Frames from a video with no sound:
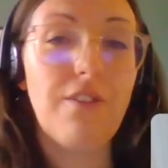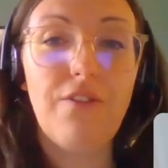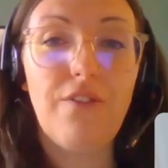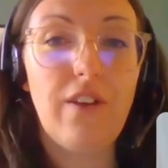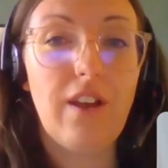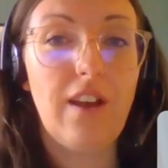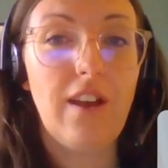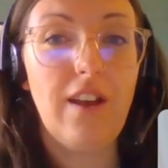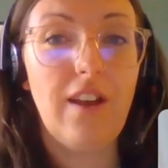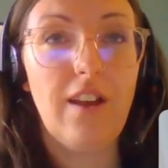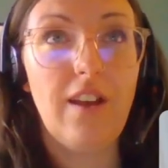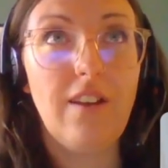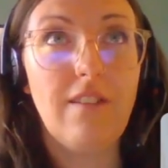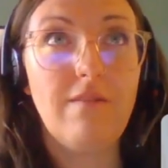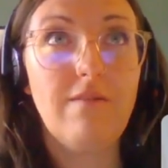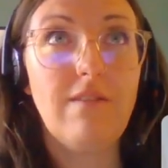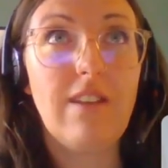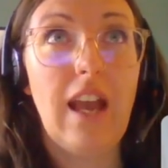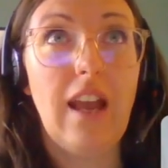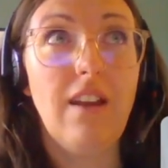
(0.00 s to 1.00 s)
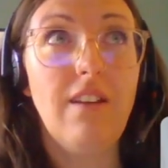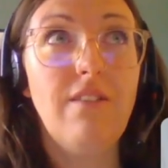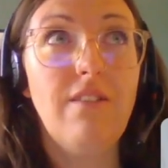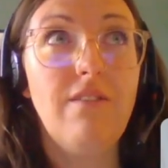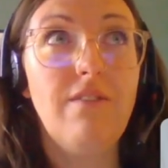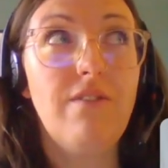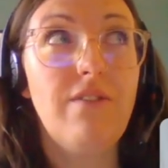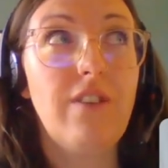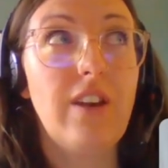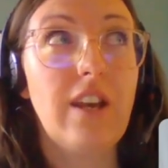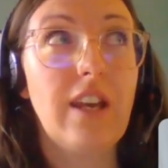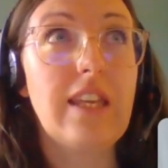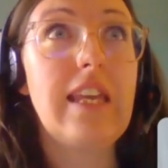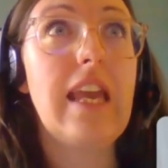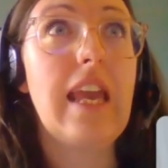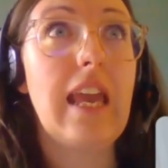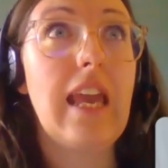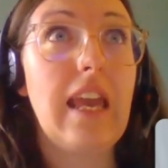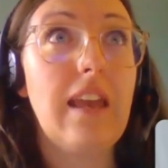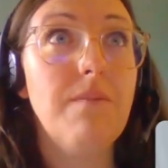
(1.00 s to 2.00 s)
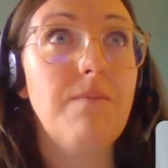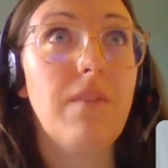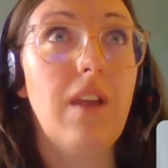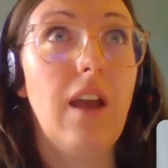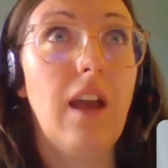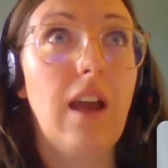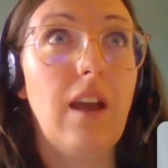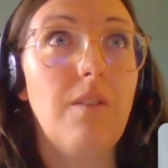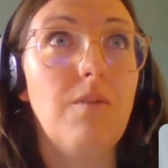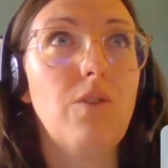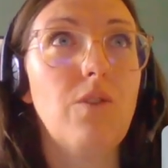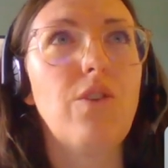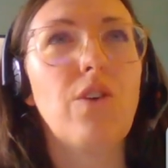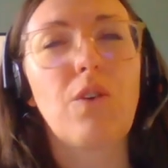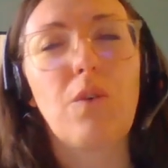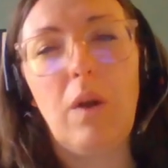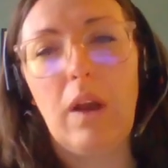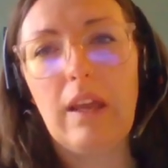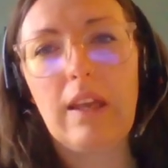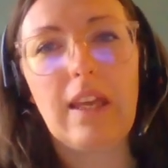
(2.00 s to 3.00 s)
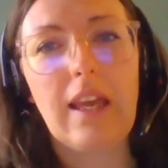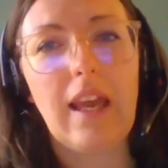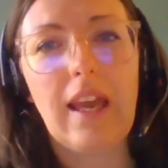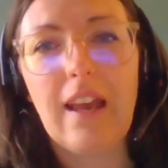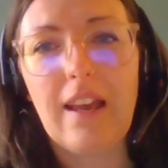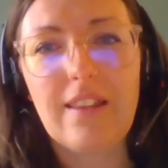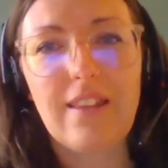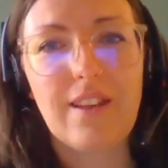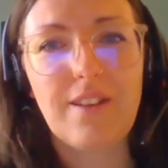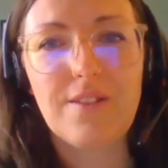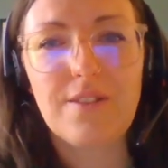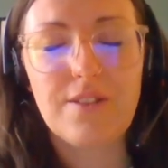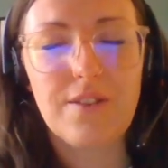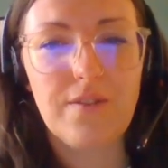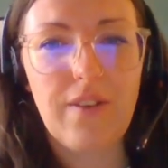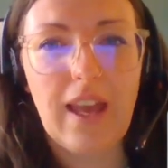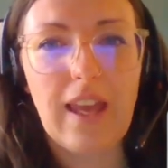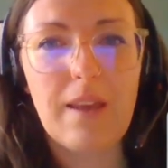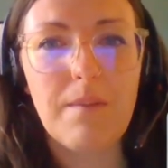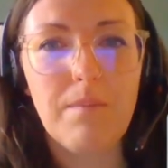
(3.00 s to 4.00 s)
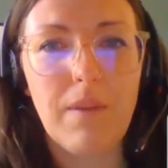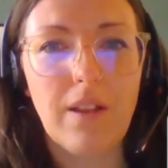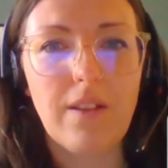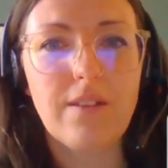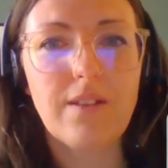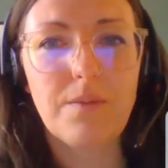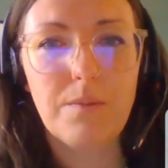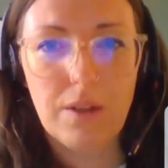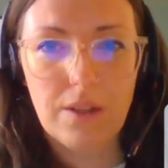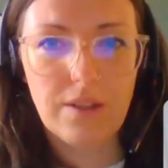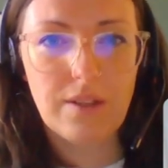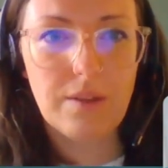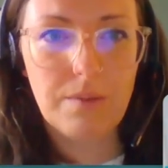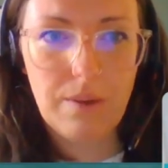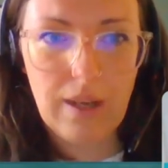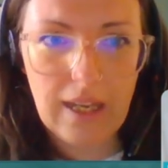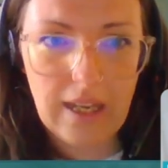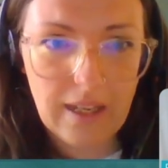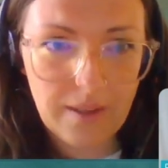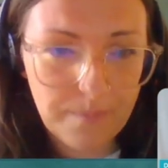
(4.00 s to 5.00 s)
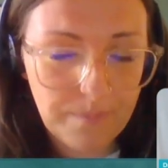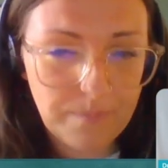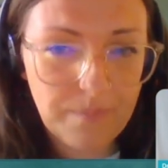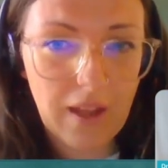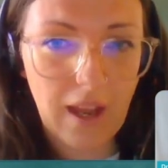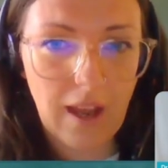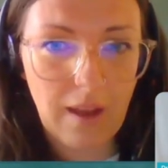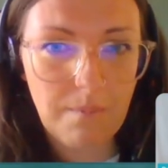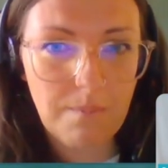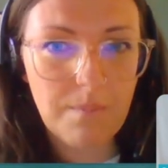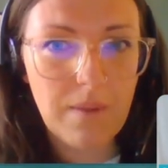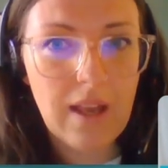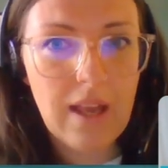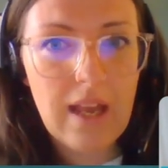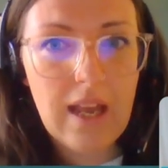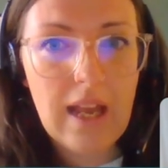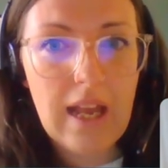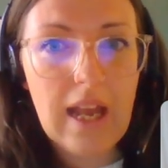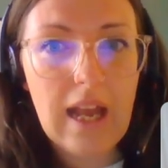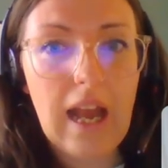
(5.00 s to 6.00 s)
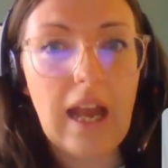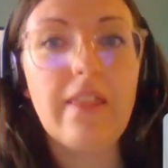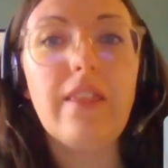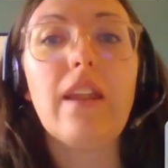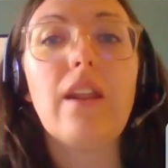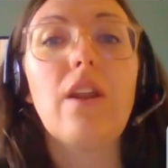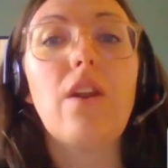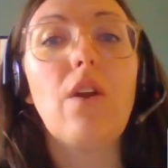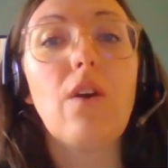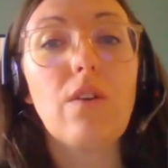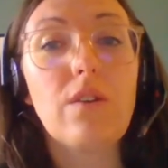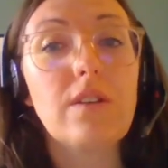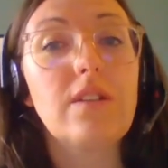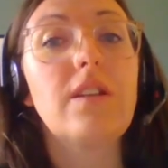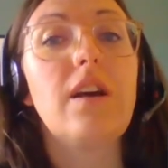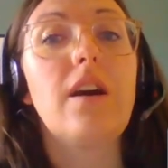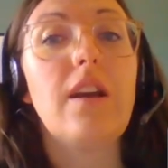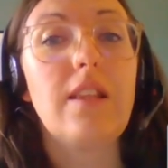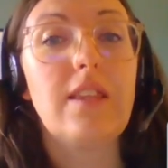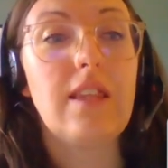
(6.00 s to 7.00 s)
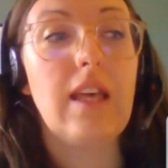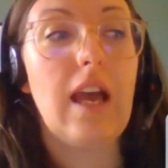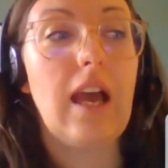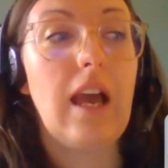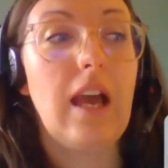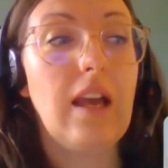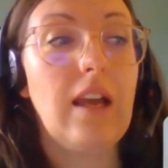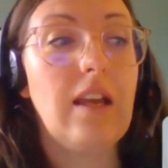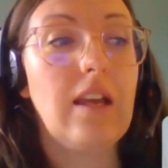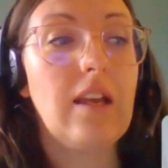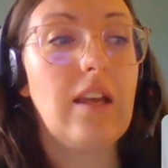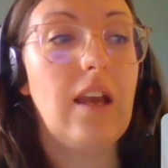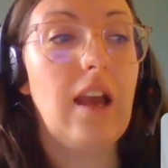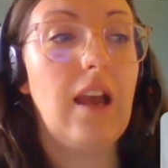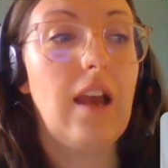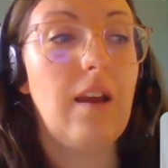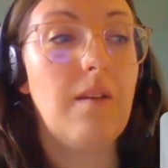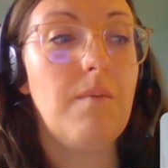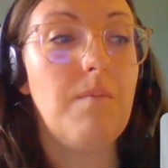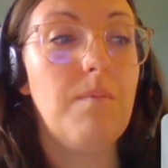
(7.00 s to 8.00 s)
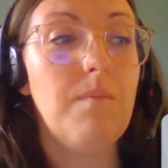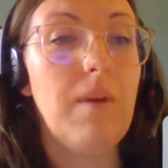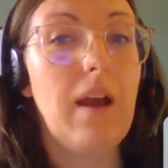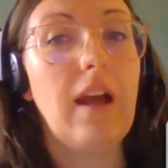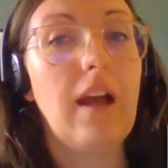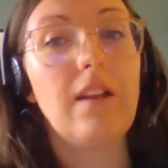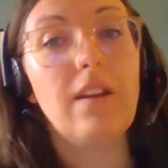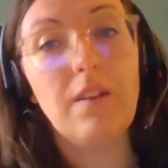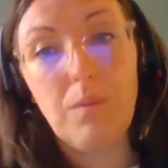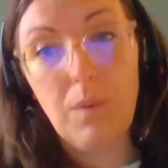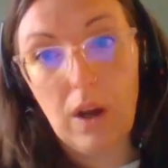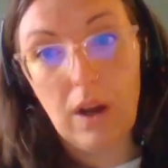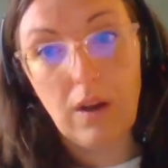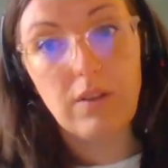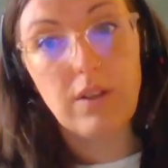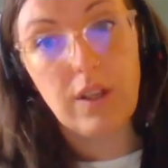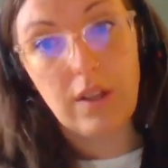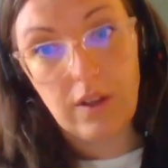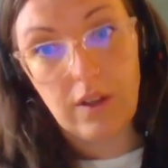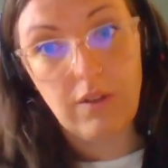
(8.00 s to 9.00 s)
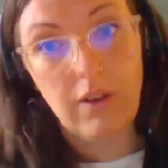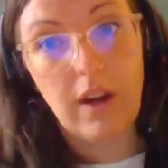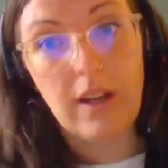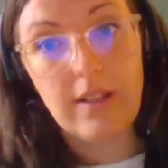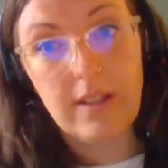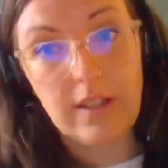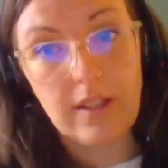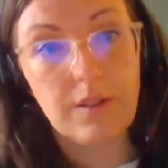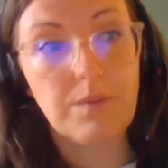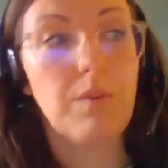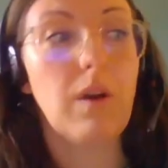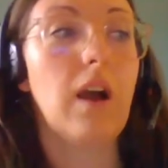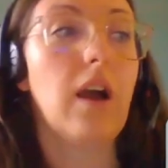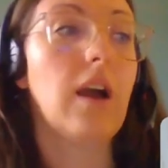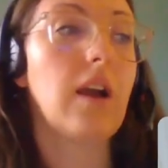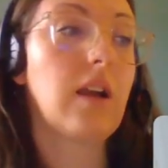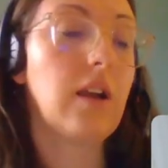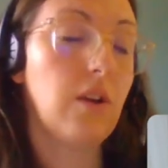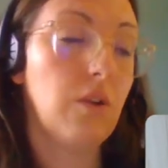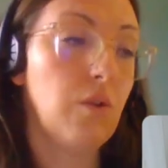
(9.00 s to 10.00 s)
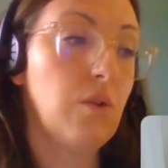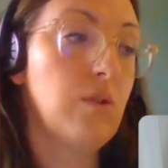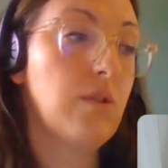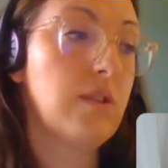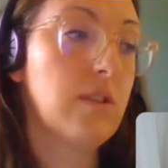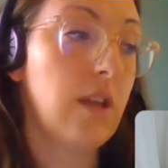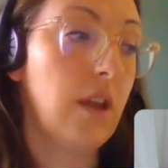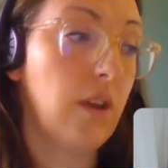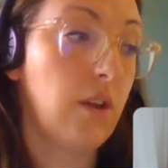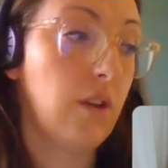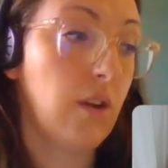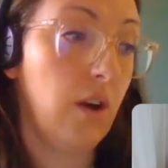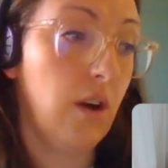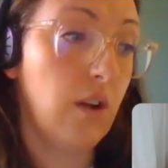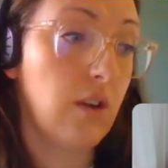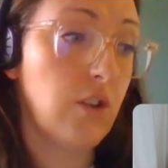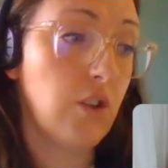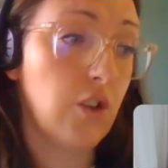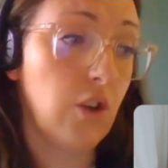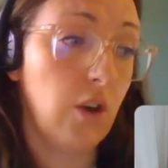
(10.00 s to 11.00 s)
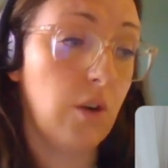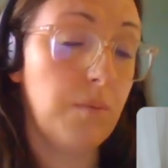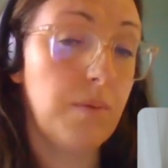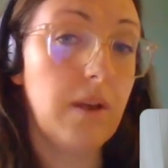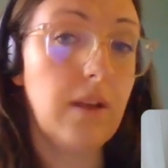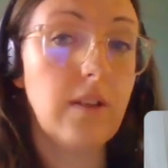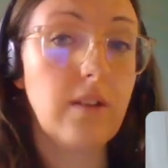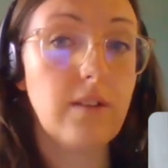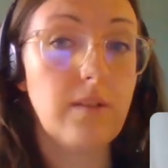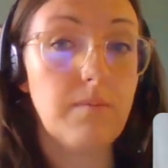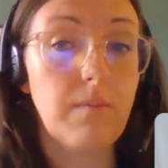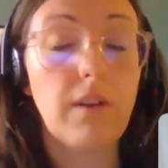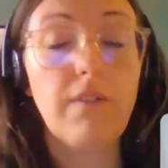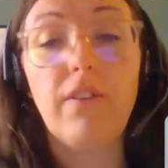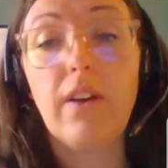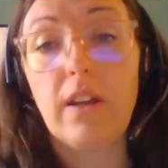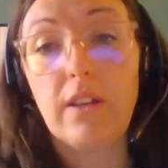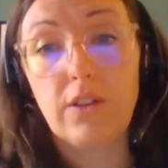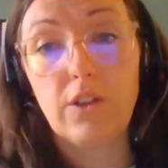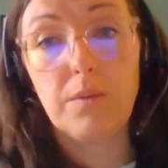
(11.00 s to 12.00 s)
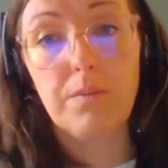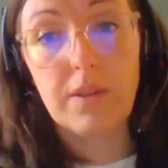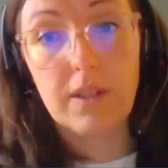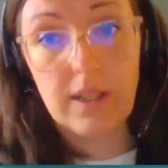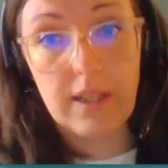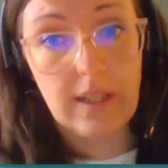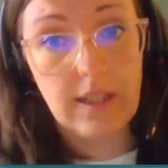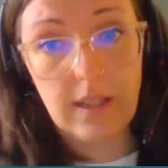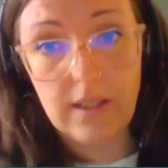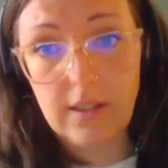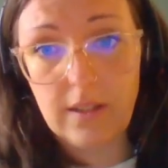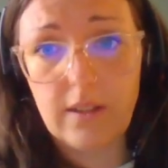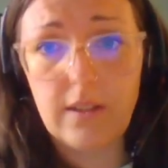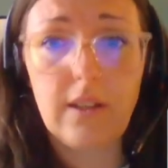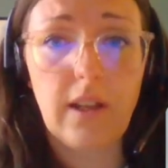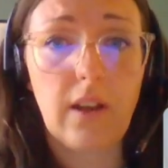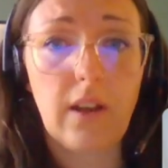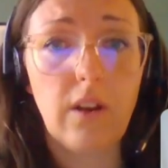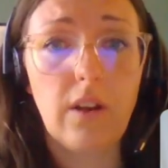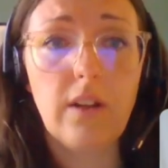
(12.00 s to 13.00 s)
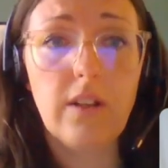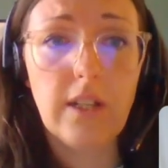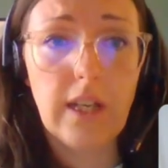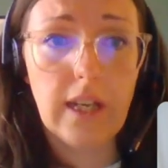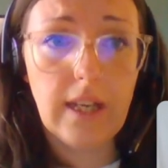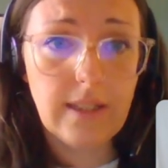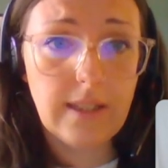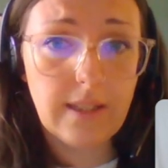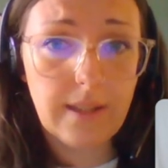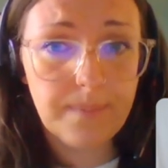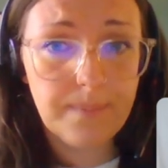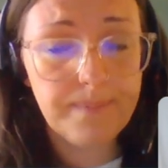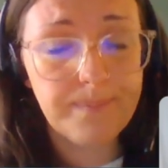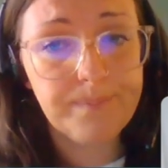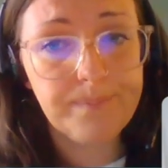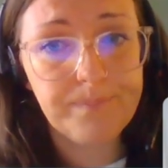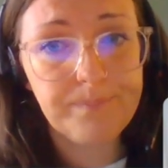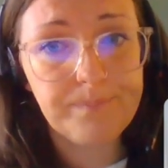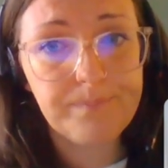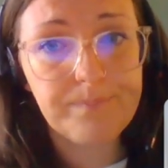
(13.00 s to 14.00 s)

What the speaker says: that for a year, well, not quite a year, I think it was sort of 8 months once a week. And then alongside that, and while doing the crisis work, also got a job as my first job as an assistant psychologist.